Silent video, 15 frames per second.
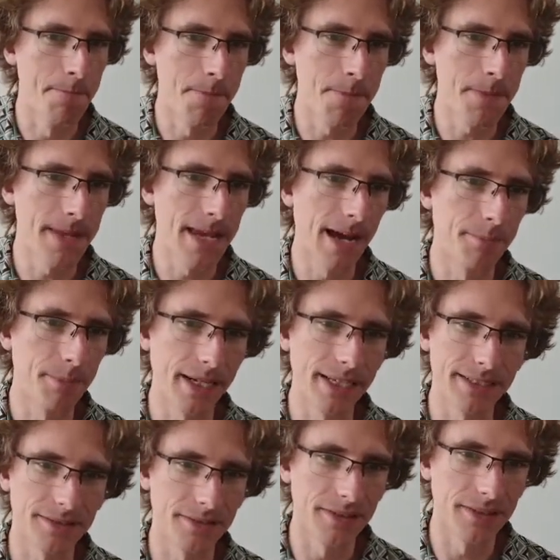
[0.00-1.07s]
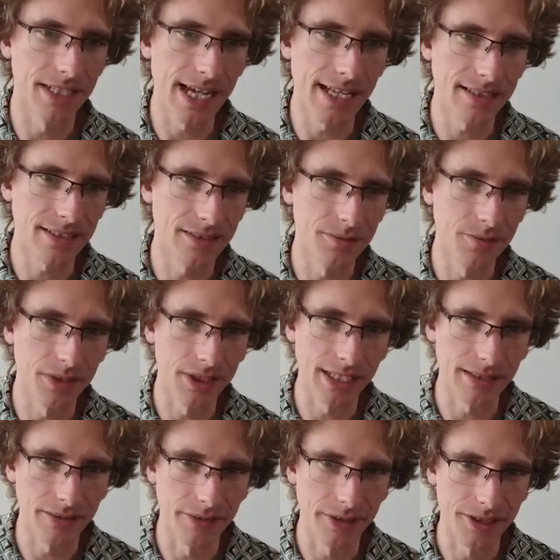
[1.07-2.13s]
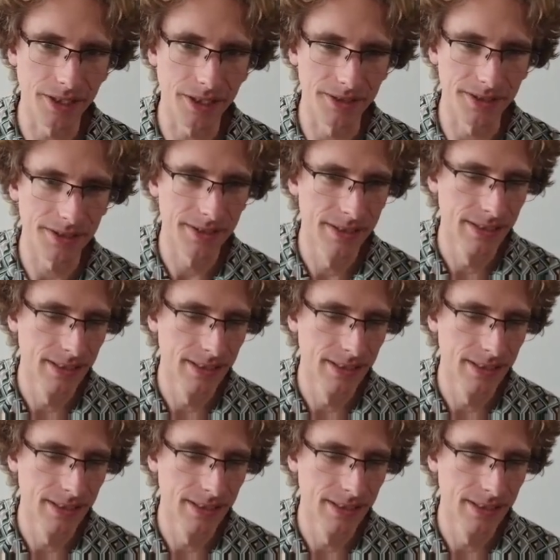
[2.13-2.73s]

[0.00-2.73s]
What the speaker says: Yeah, and based on that, you will get the results.